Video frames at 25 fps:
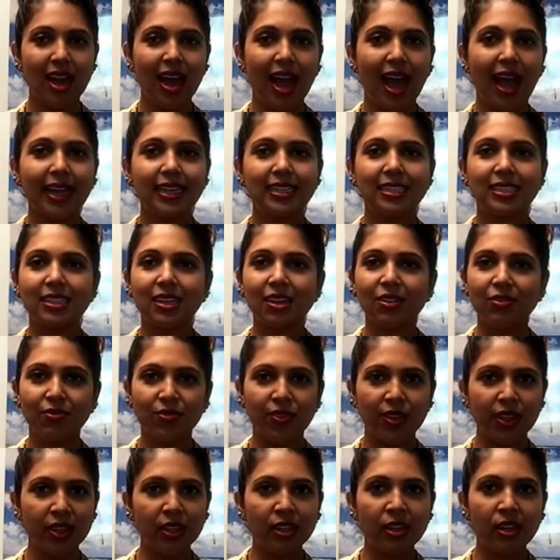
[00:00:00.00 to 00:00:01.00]
I didn't
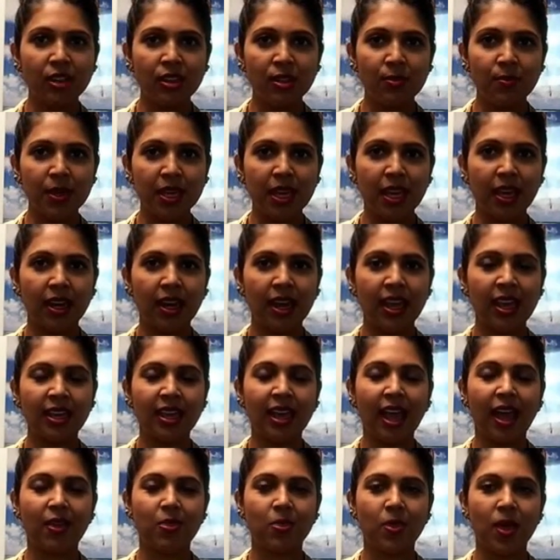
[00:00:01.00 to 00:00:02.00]
feel it in the beginning,
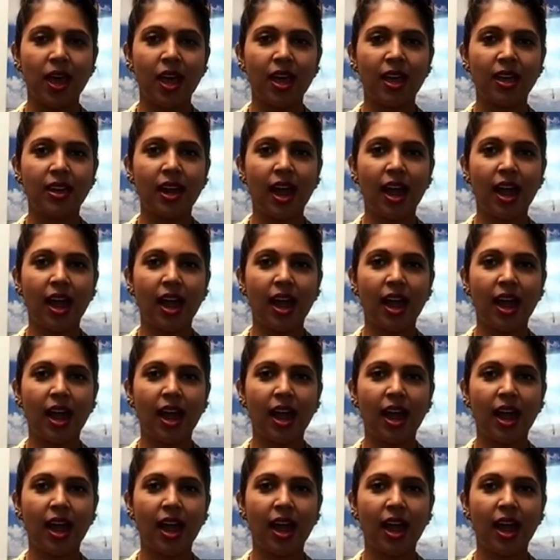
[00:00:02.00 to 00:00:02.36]
and then